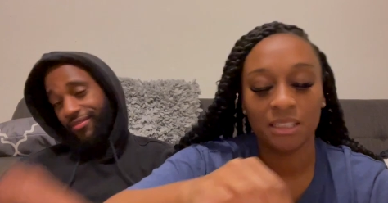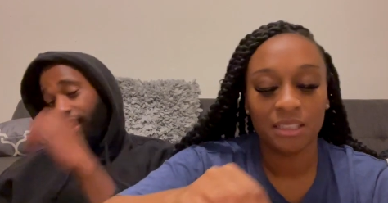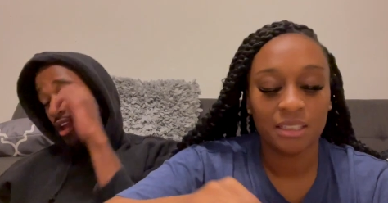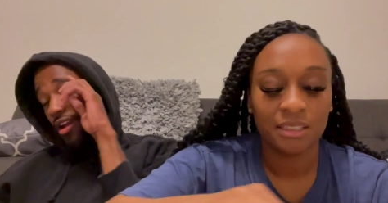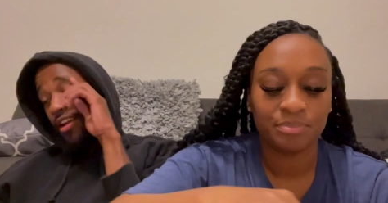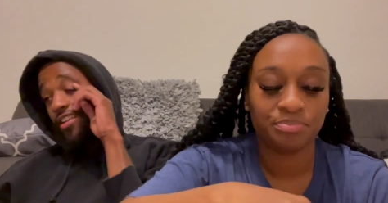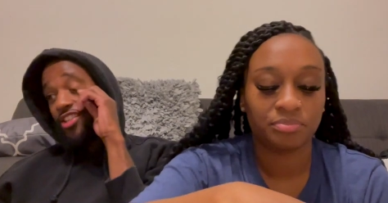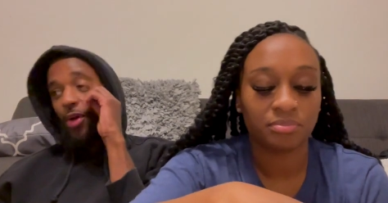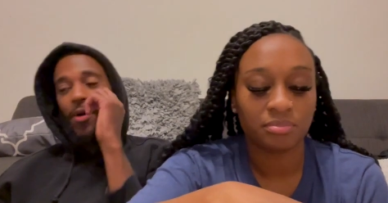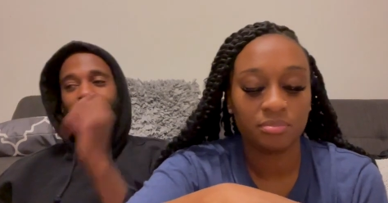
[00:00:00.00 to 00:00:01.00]
Speaker 1: All right.
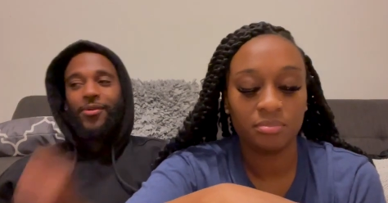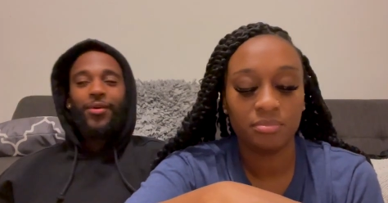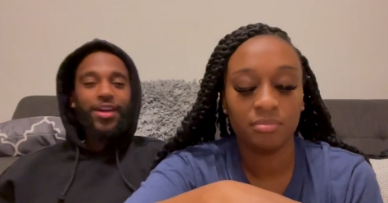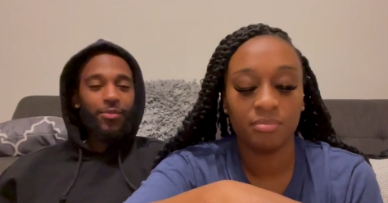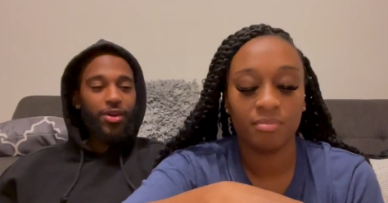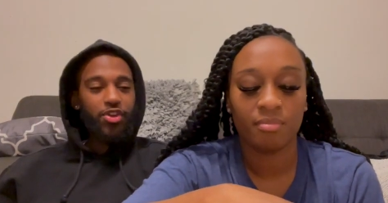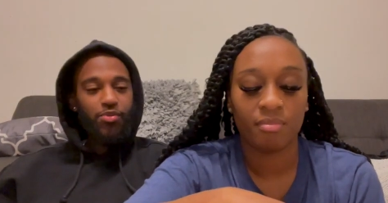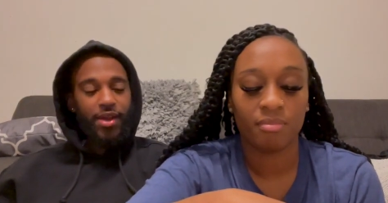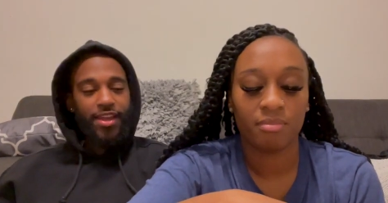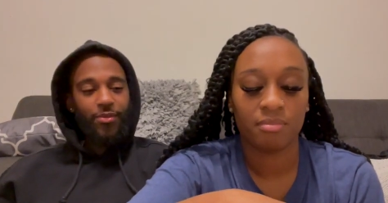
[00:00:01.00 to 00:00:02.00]
So where, where, where you
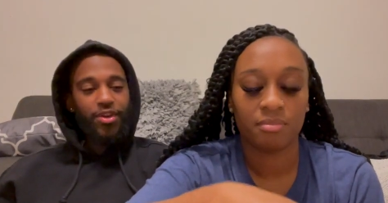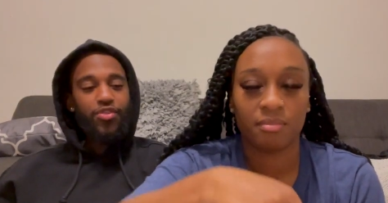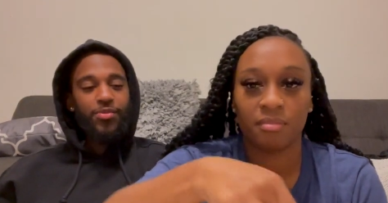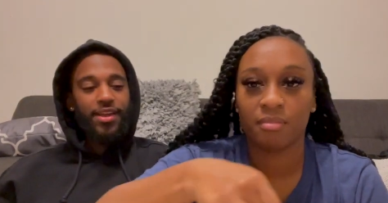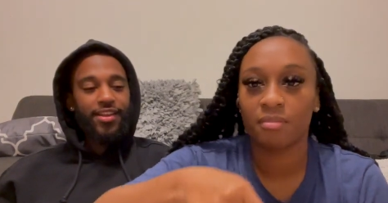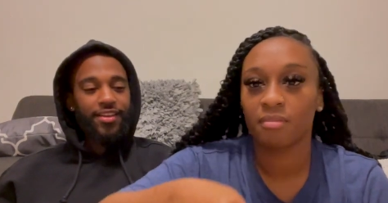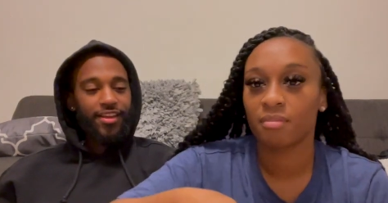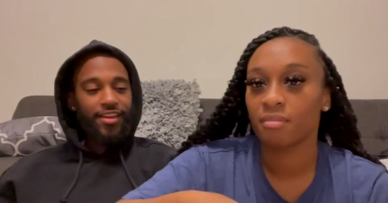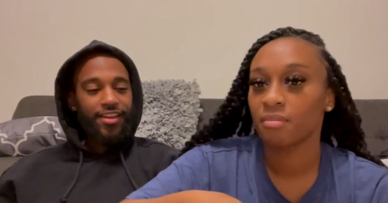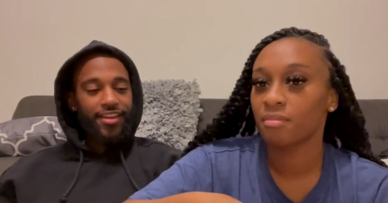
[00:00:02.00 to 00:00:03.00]
went? Where you
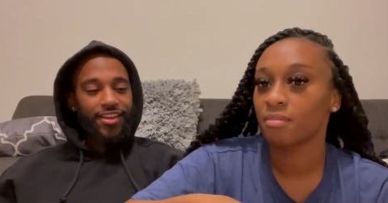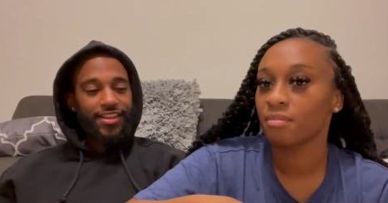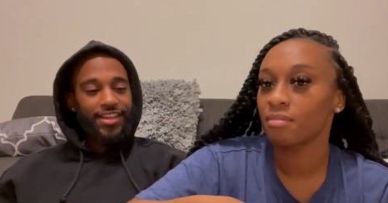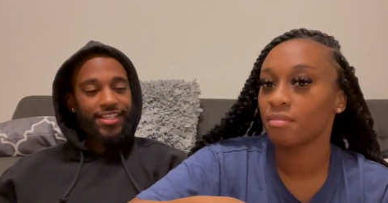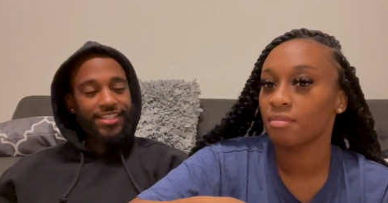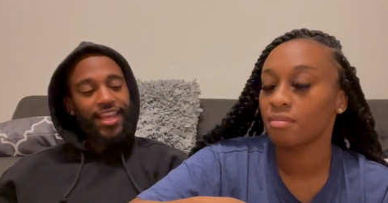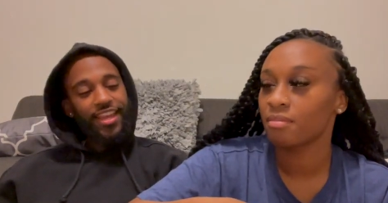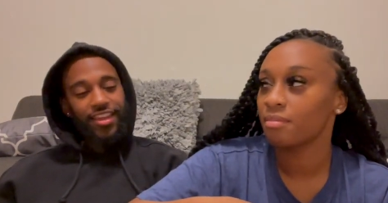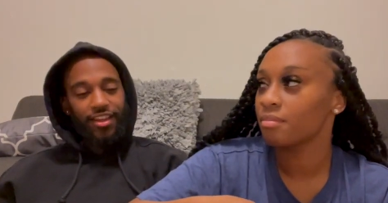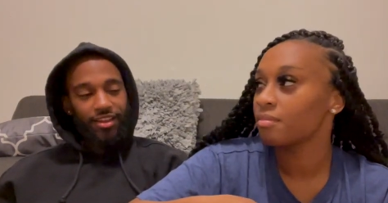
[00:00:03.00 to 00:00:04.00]
went this
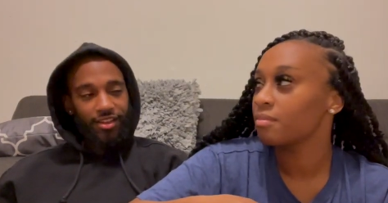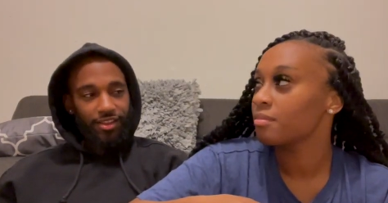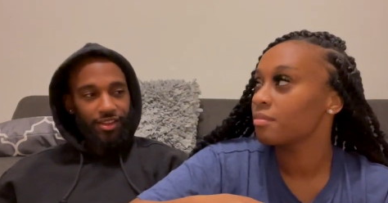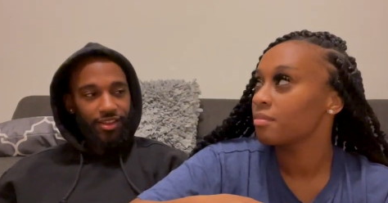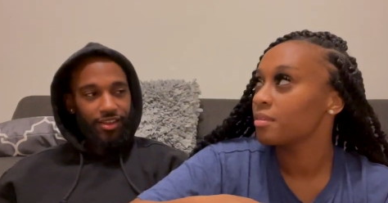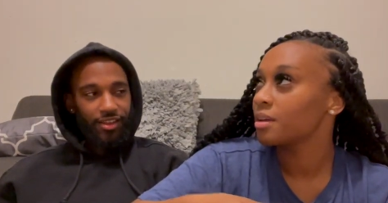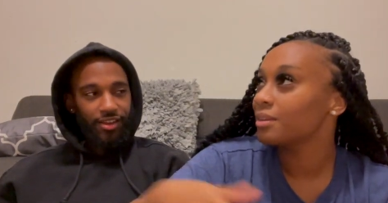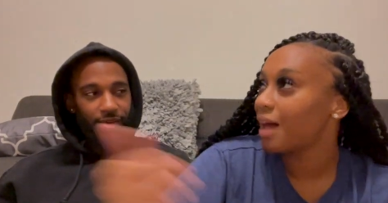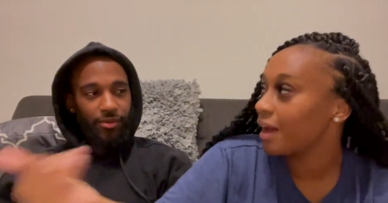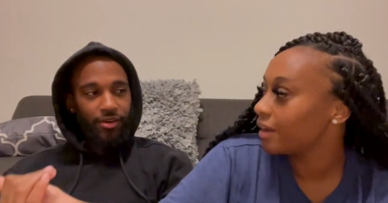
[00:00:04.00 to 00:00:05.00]
second year then?
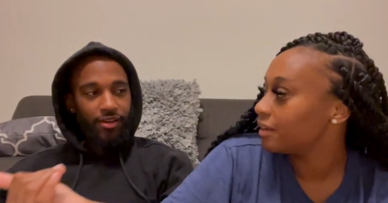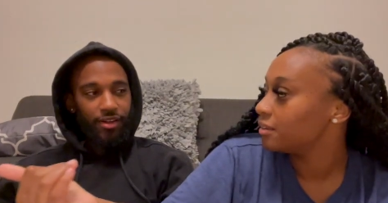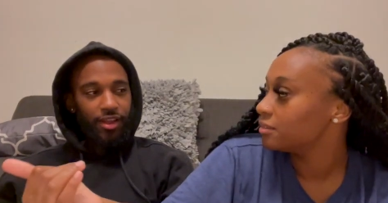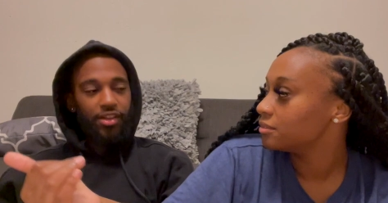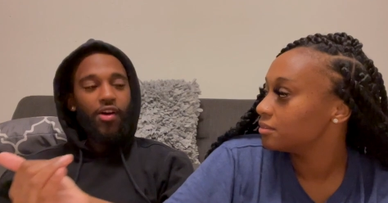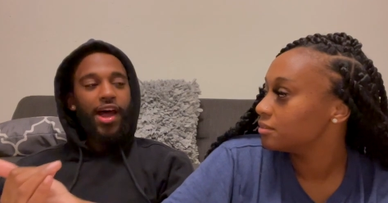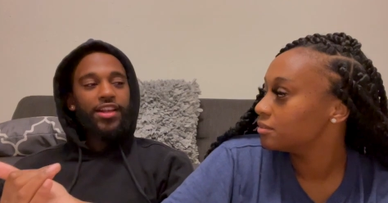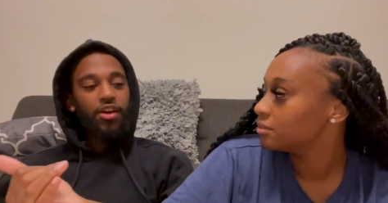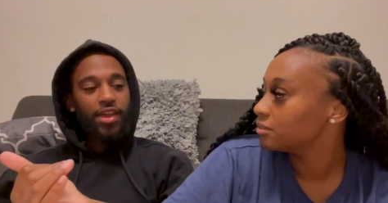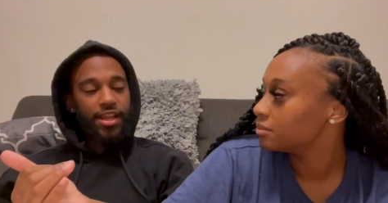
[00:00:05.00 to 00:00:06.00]
Speaker 2: Klein.
Speaker 1: No, I
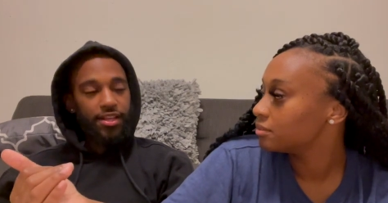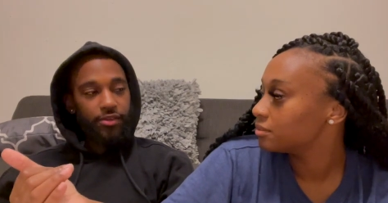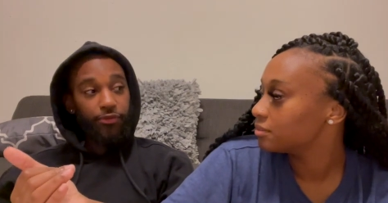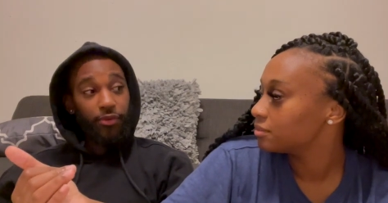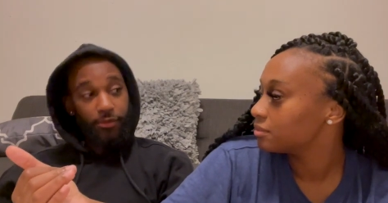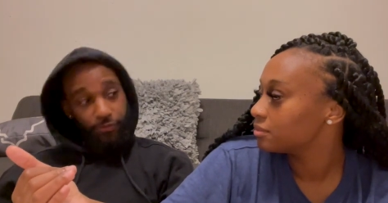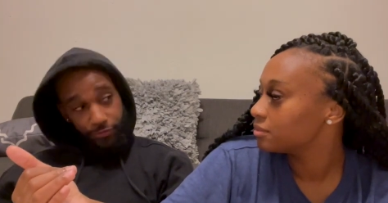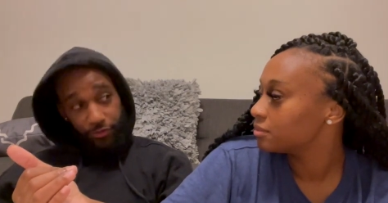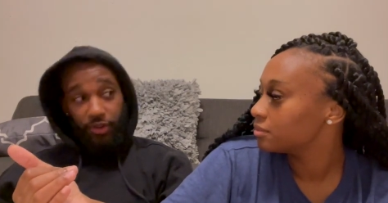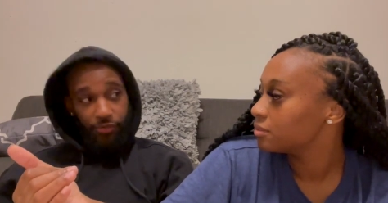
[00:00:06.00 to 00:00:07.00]
know that from the
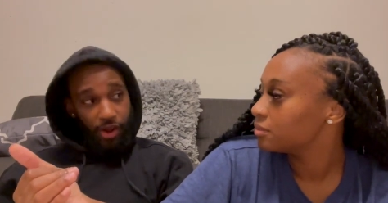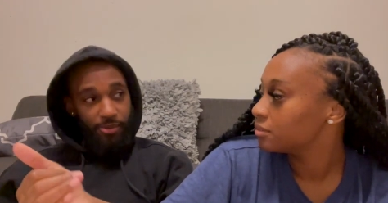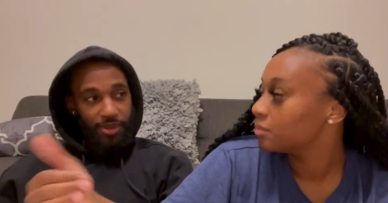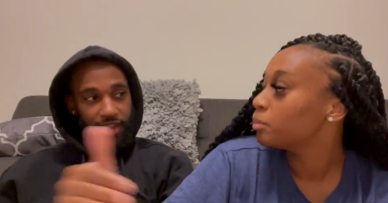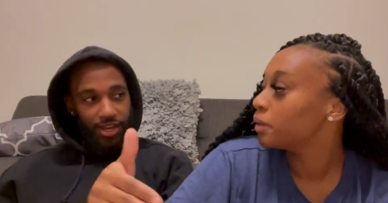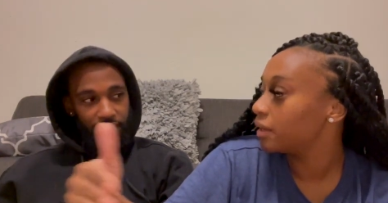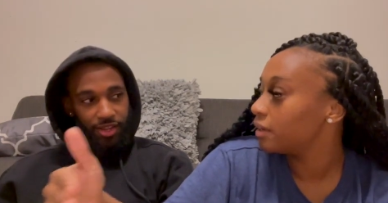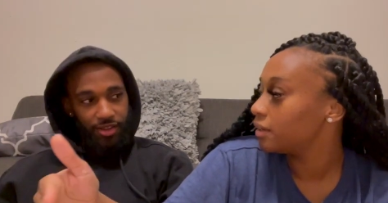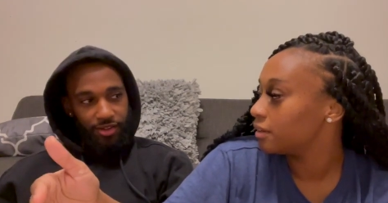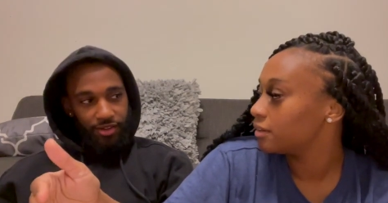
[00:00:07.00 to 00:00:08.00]
from the very beginning.
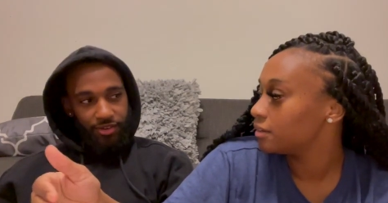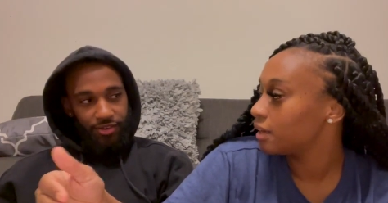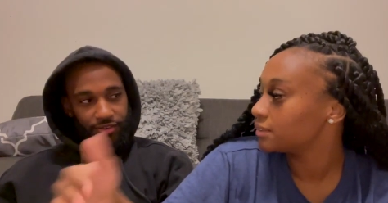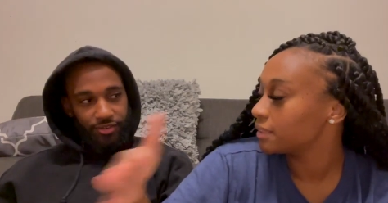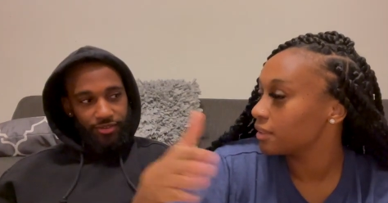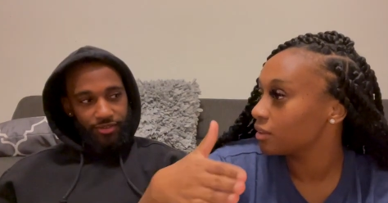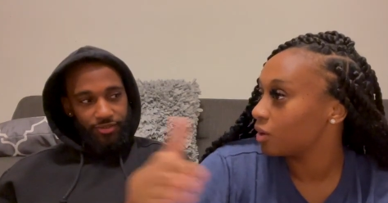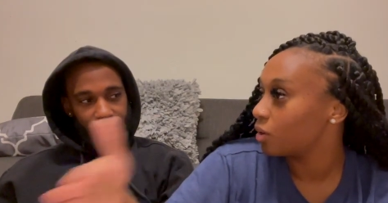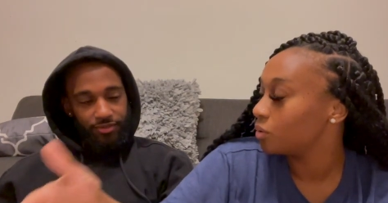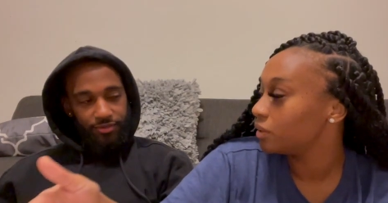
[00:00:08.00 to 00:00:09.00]
Speaker 2: Beginning. I sat there
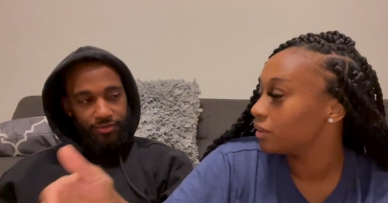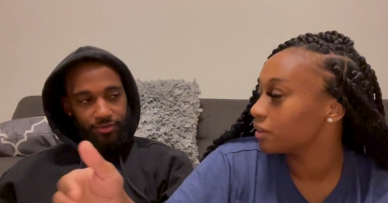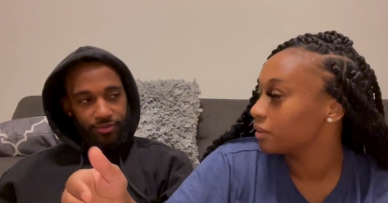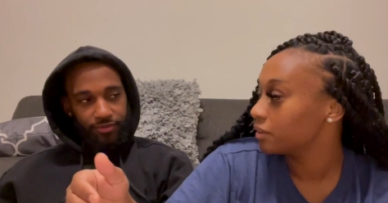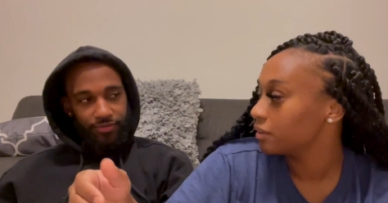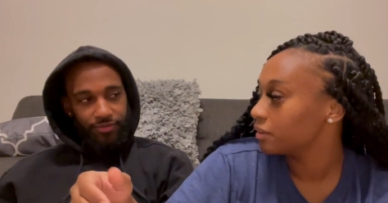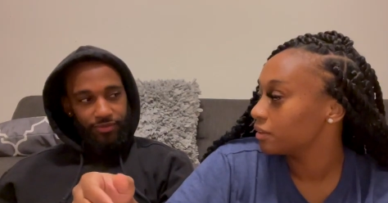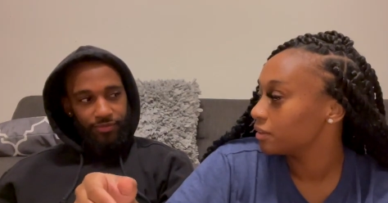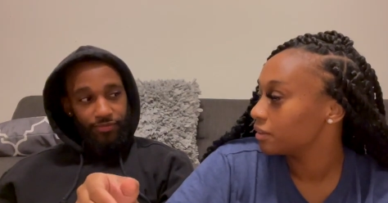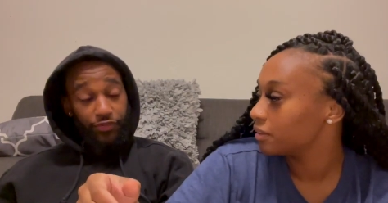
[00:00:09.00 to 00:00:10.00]
the whole year.
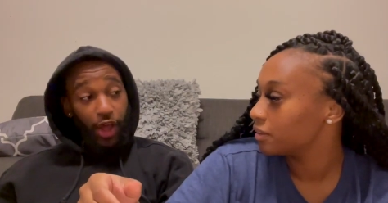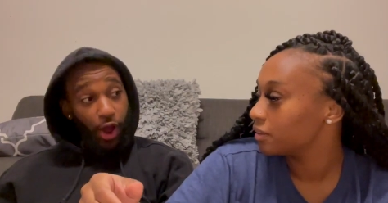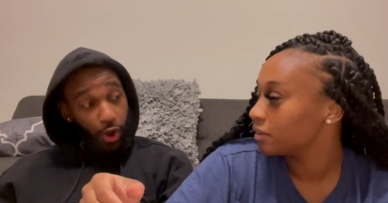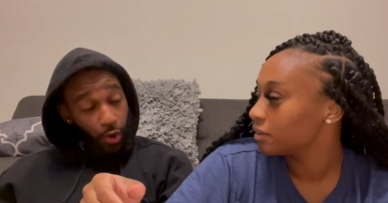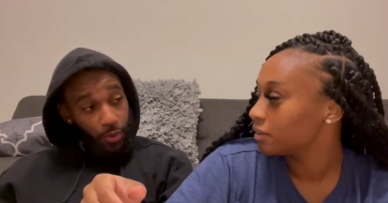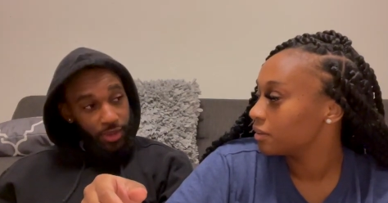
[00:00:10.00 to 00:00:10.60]
Speaker 1: The whole